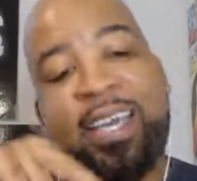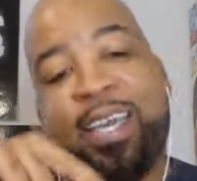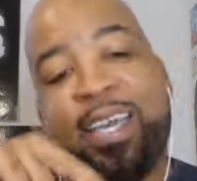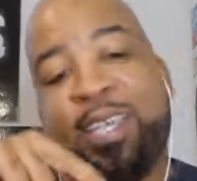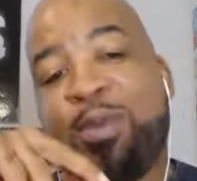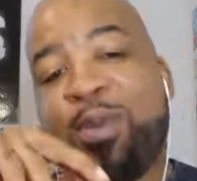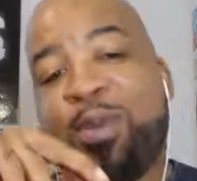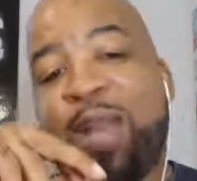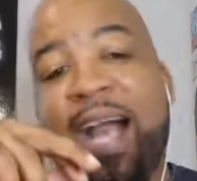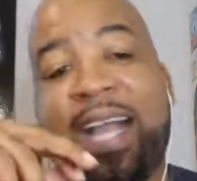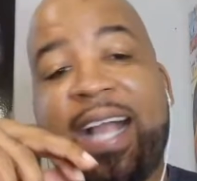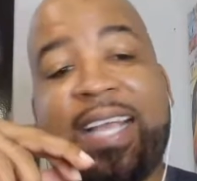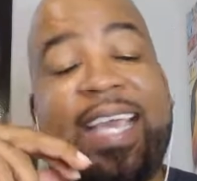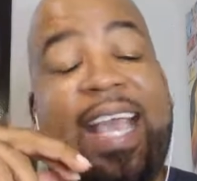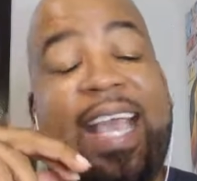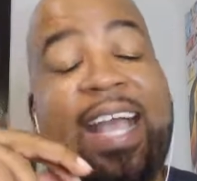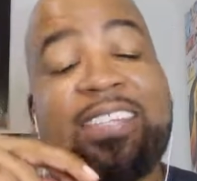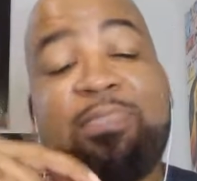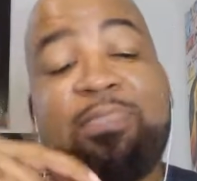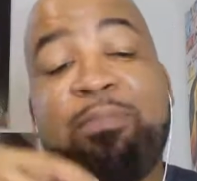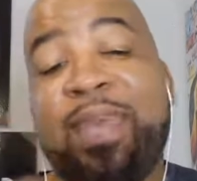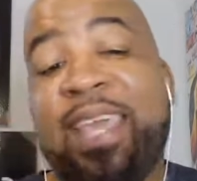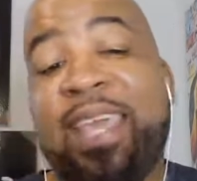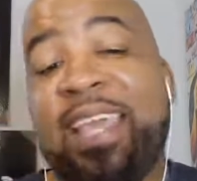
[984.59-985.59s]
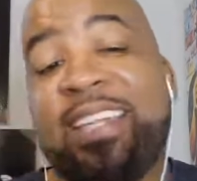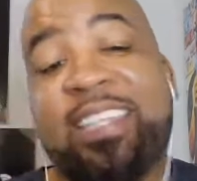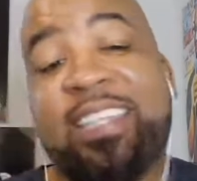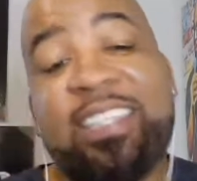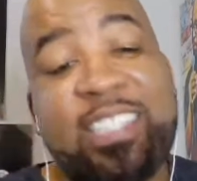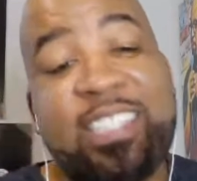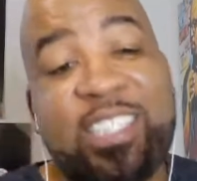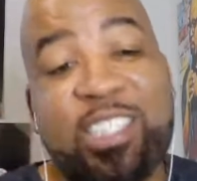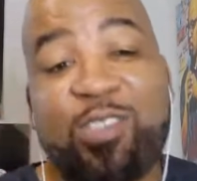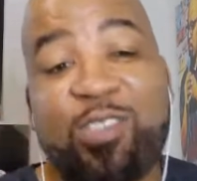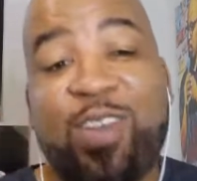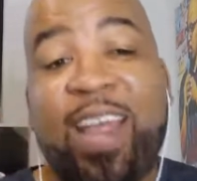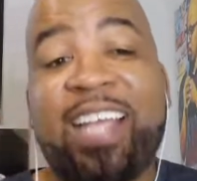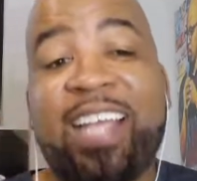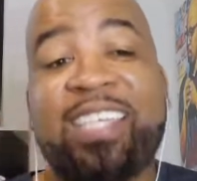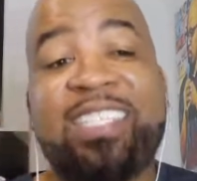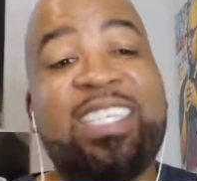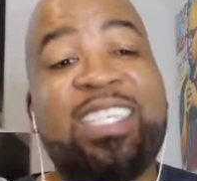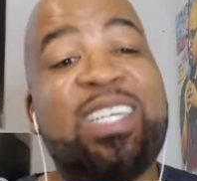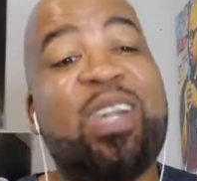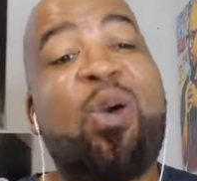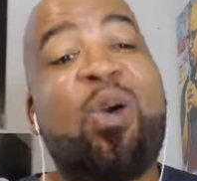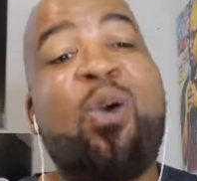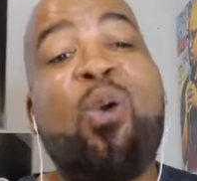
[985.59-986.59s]
you got cats being the
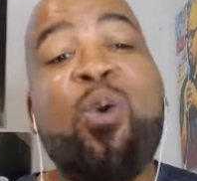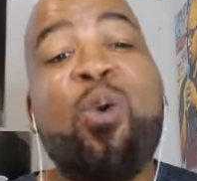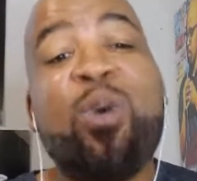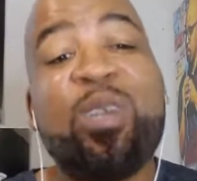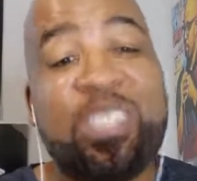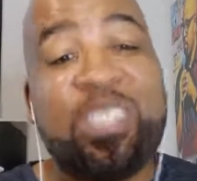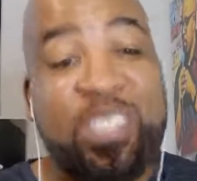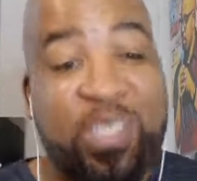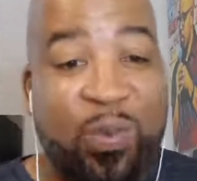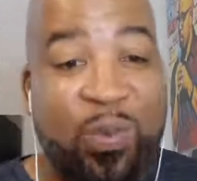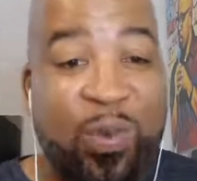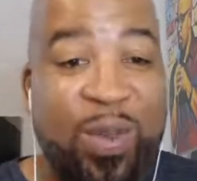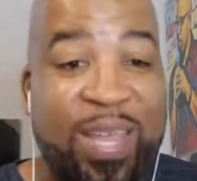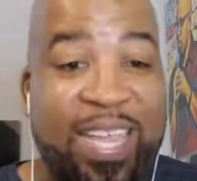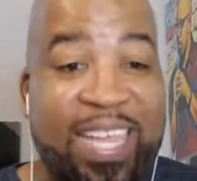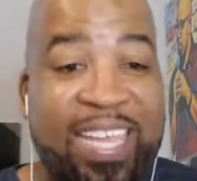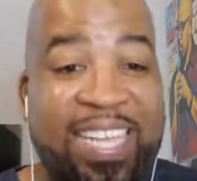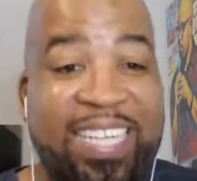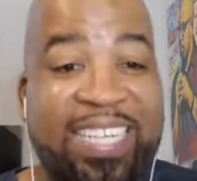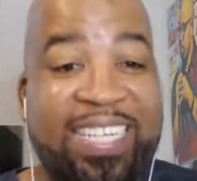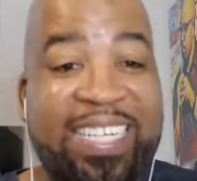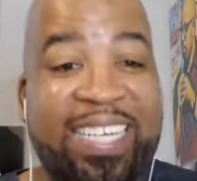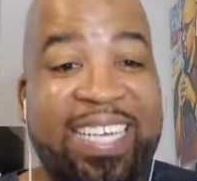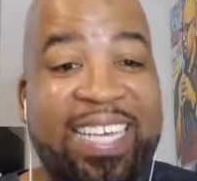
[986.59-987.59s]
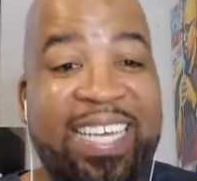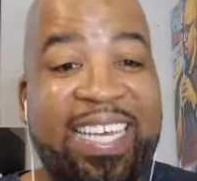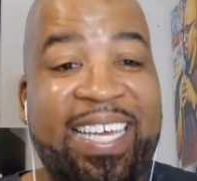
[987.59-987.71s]
distraction on screen,